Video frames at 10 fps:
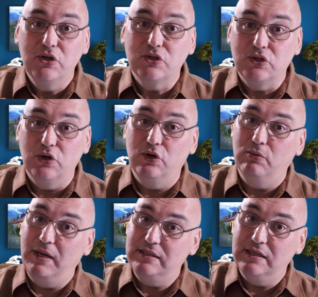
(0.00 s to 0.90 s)
So
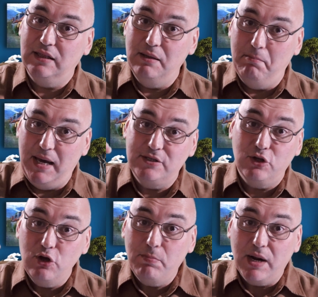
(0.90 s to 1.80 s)
basically, based
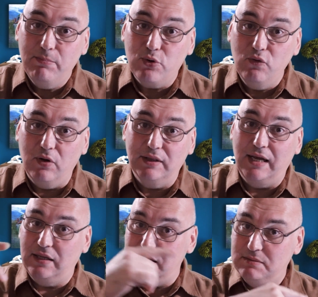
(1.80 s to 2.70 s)
on your pre-approval
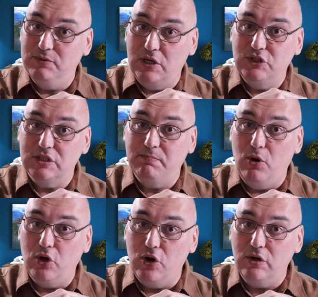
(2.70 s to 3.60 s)
that I just
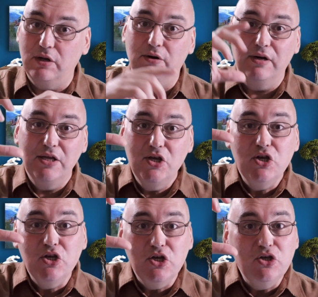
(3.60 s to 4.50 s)
spoke earlier,
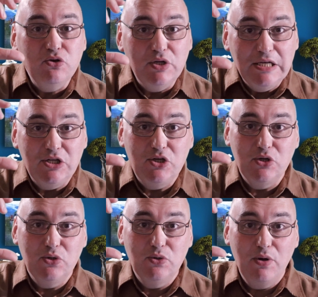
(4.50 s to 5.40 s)
you need
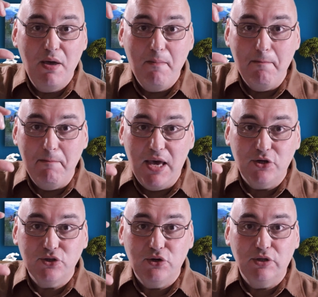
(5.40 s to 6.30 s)
to make
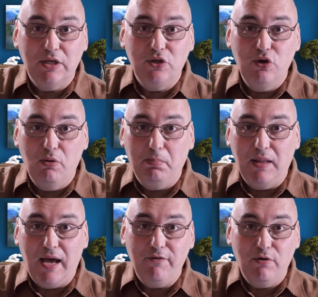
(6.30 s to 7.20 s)
sure that you
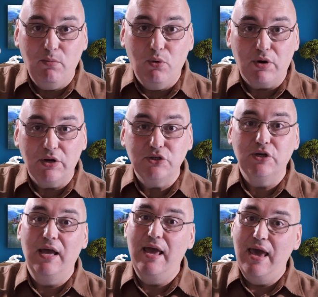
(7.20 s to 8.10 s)
apply for mortgage
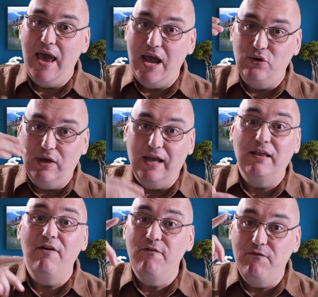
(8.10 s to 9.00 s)
and you
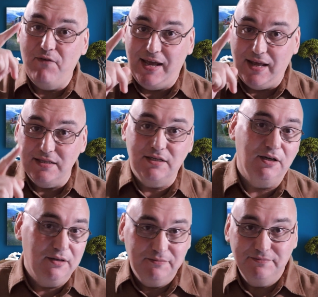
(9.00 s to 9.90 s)
get
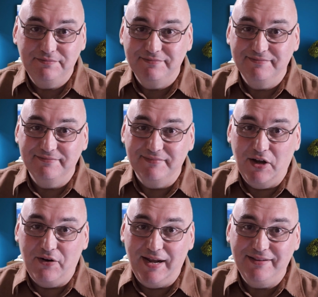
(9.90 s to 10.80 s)
financing.
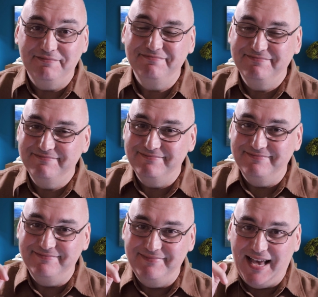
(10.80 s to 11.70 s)
All right,
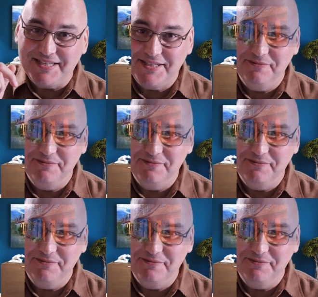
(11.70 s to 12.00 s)
next.